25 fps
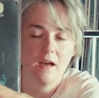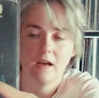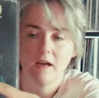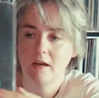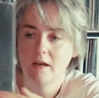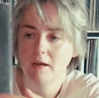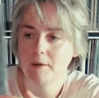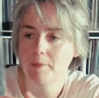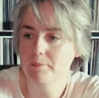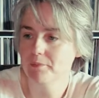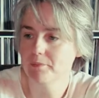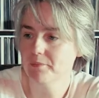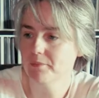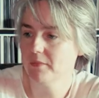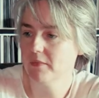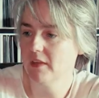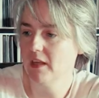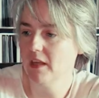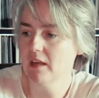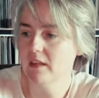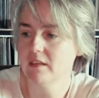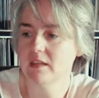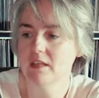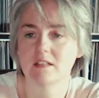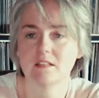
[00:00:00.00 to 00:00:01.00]

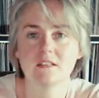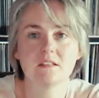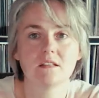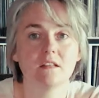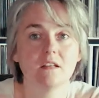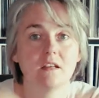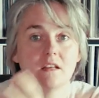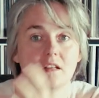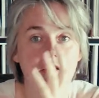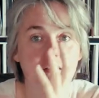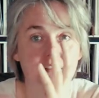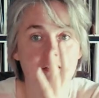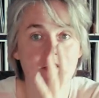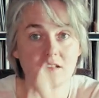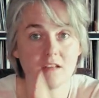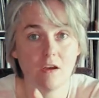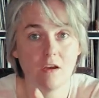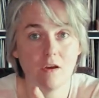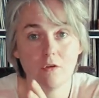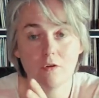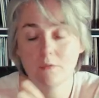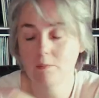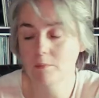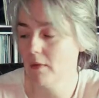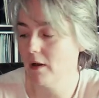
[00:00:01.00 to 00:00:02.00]
Yeah, that's a
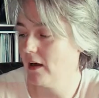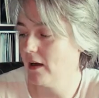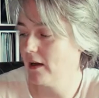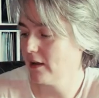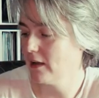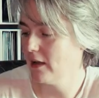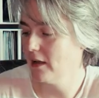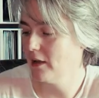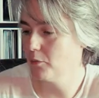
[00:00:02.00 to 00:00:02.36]
discount mark.